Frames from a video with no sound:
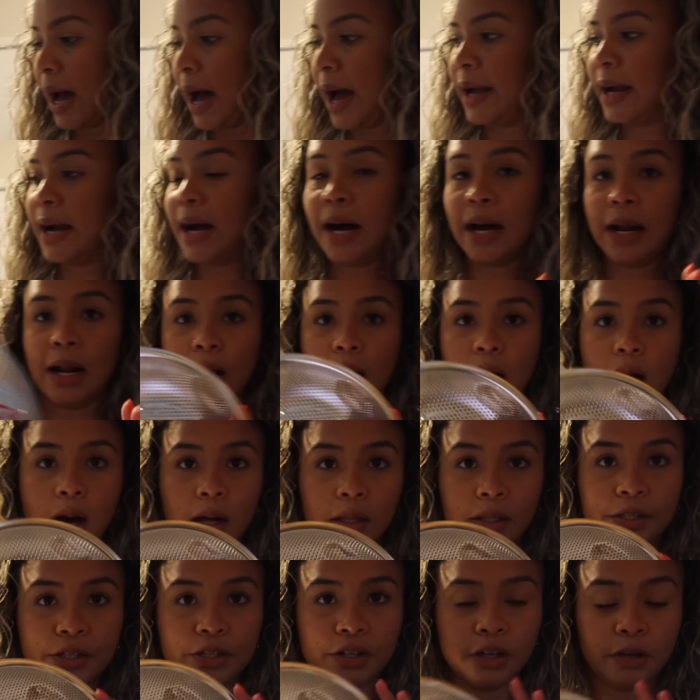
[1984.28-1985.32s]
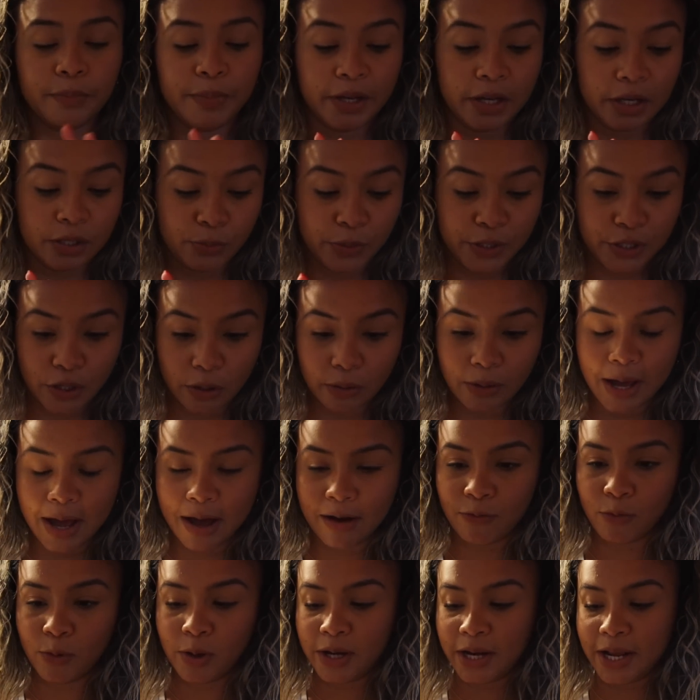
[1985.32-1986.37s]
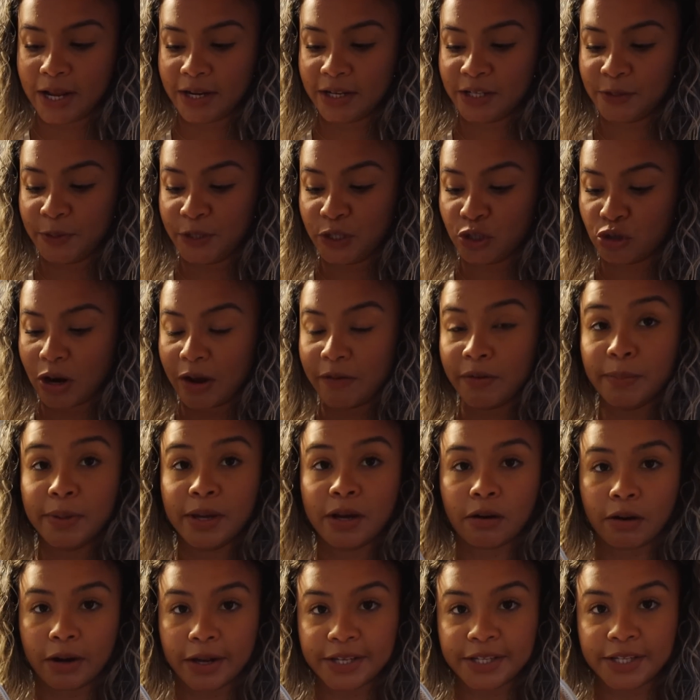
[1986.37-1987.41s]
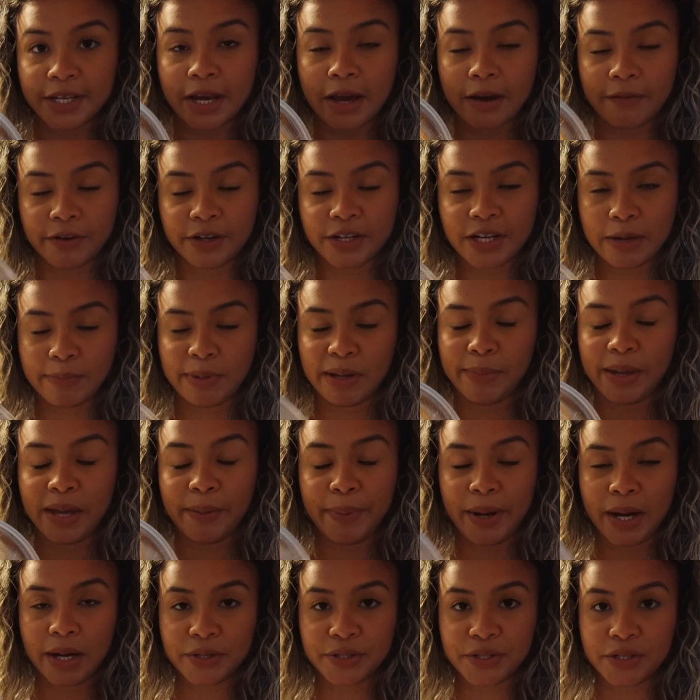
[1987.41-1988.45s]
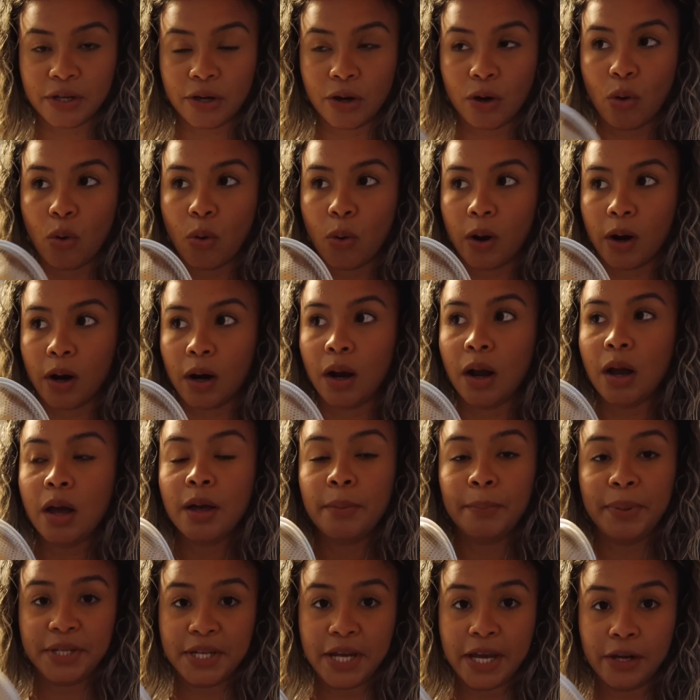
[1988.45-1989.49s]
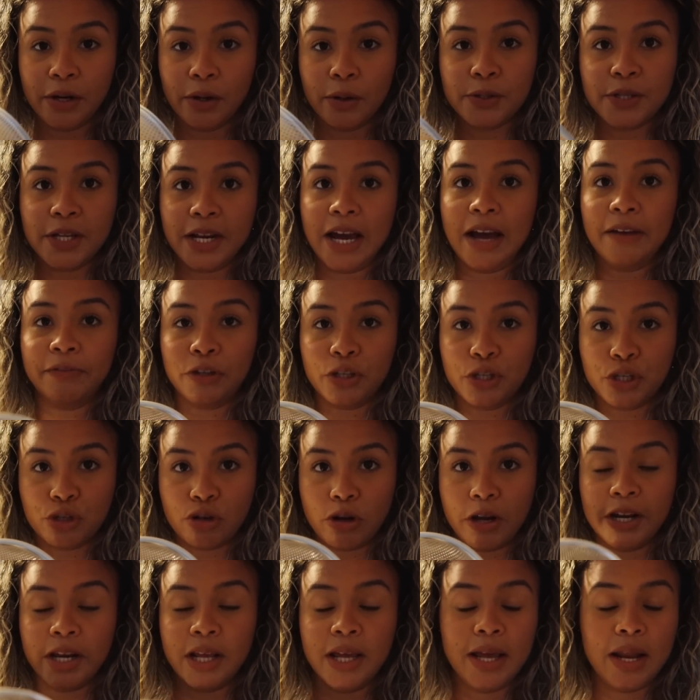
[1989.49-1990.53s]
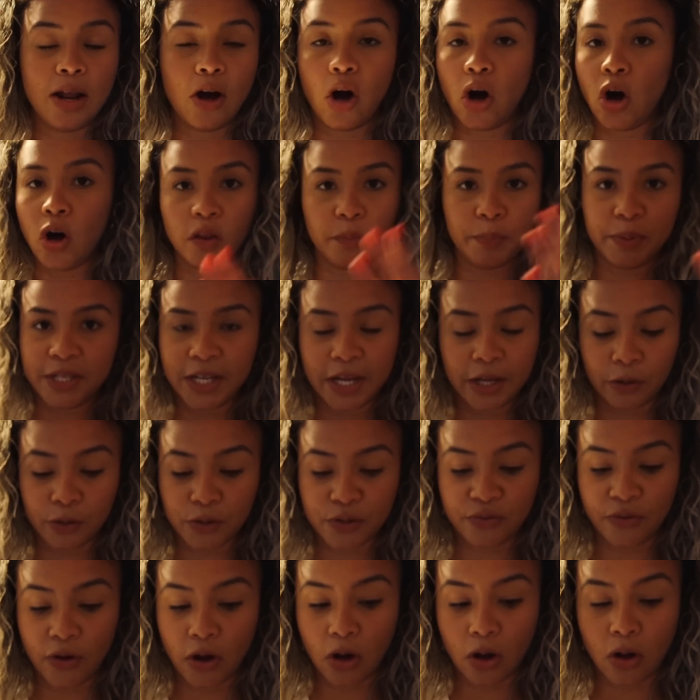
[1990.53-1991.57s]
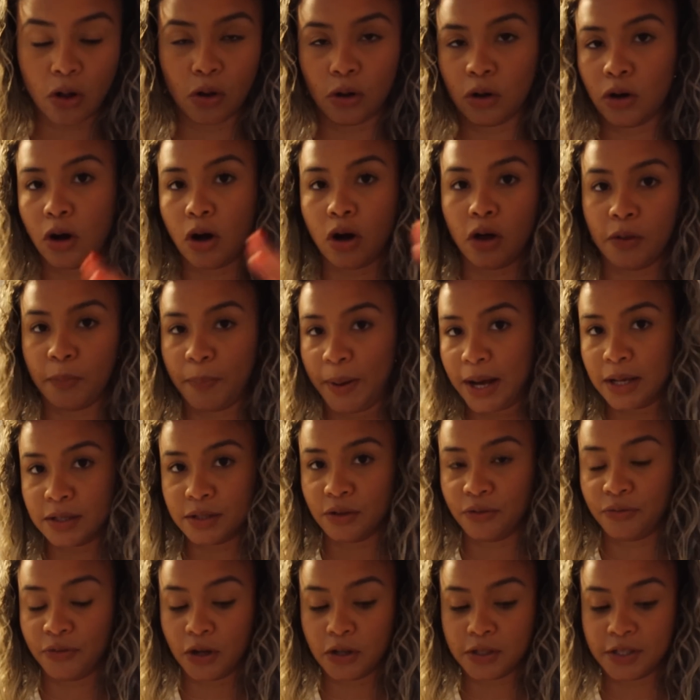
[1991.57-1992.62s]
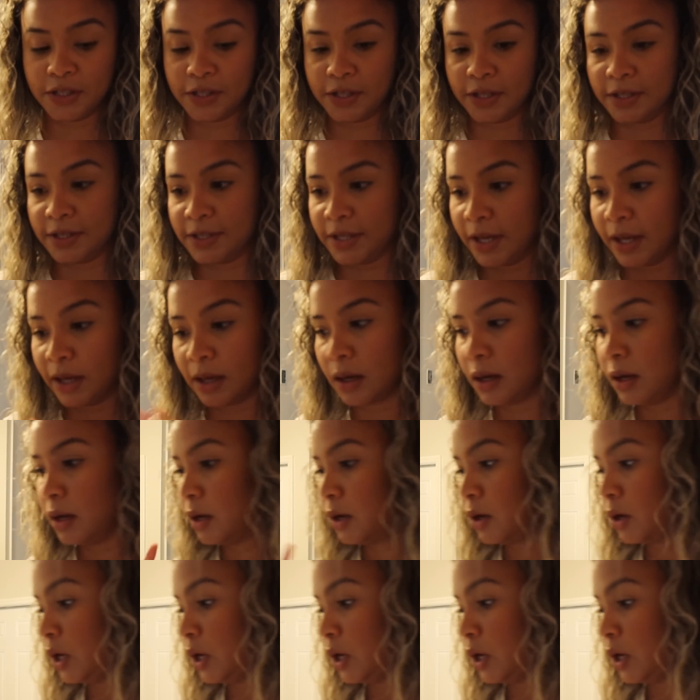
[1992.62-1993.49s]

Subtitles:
I got a colander because we don't have one, and it's been driving me crazy every time I make pasta or potatoes and I have to strain it. All the potatoes fall, or all the pasta falls into the sink.